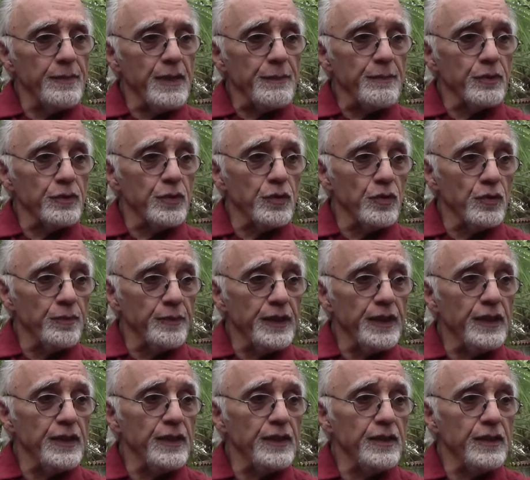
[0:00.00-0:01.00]
people told
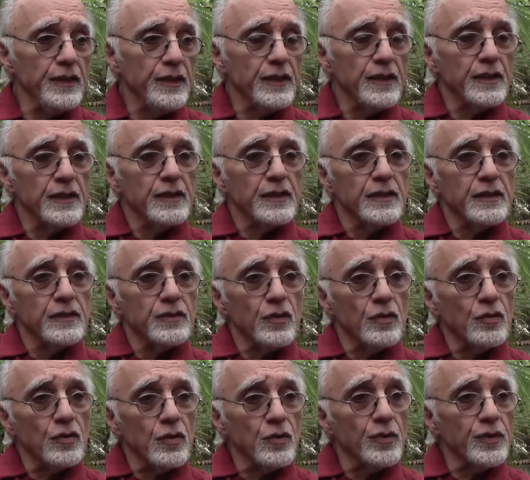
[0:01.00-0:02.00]
me,
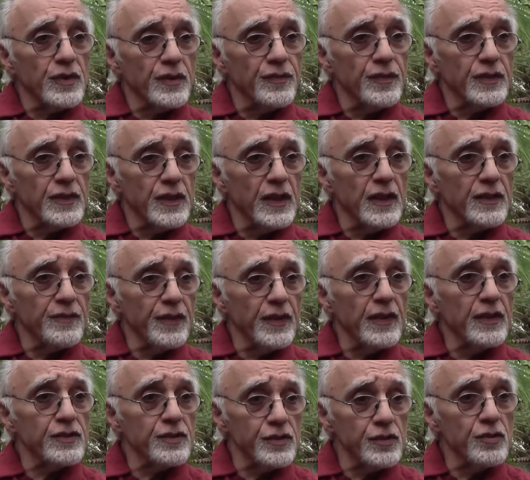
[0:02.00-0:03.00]
don't go into photography
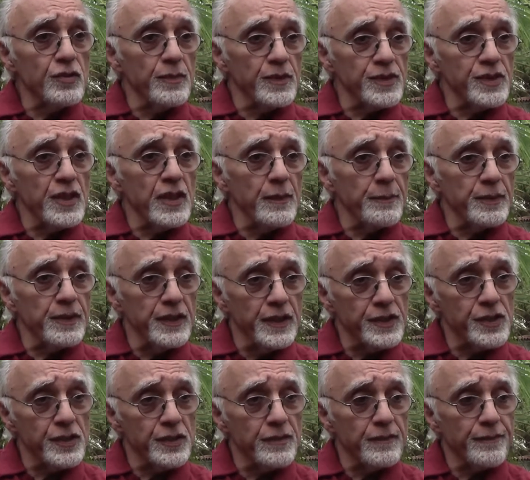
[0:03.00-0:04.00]
because there's too much
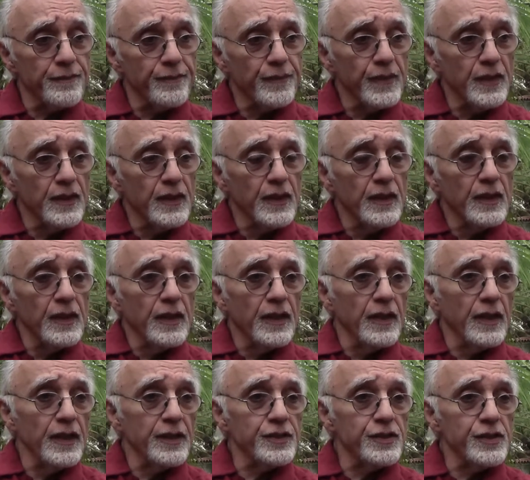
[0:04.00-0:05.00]
competition. And
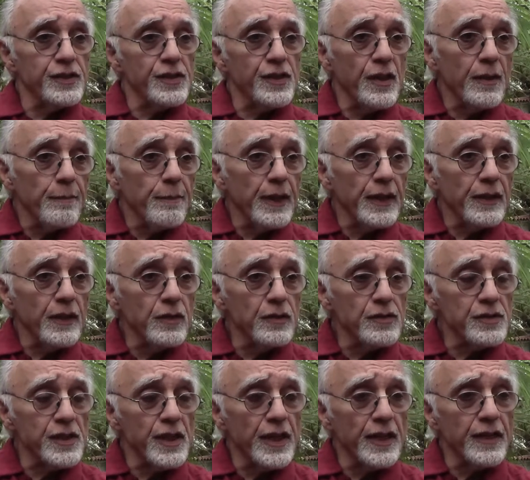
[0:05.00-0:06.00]
I just thumbed my
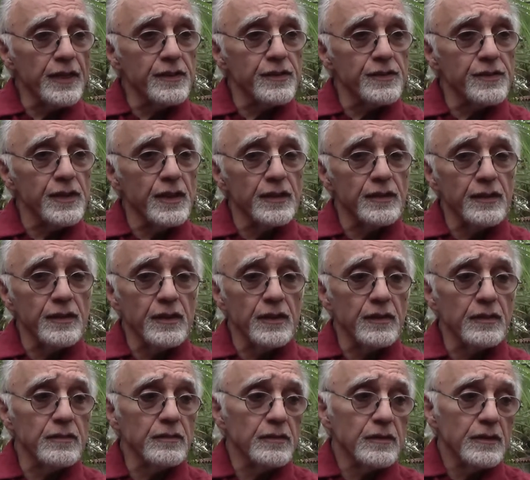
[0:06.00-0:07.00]
nose at it and said, you
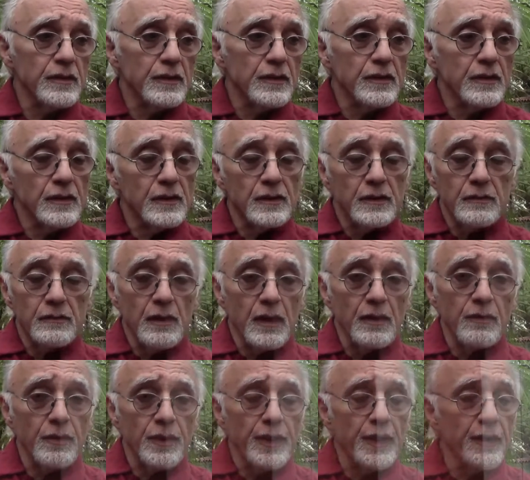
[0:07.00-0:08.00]
know, I
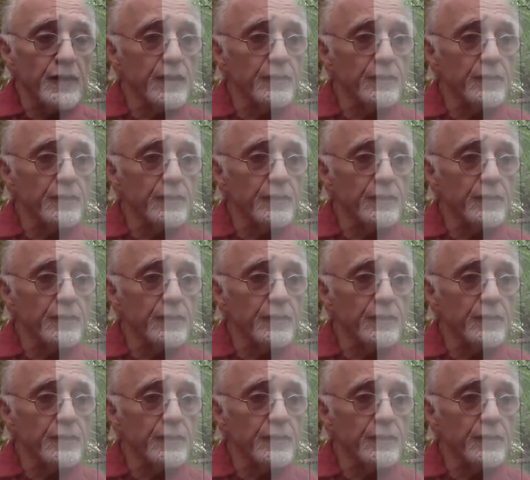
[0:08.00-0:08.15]
don't care.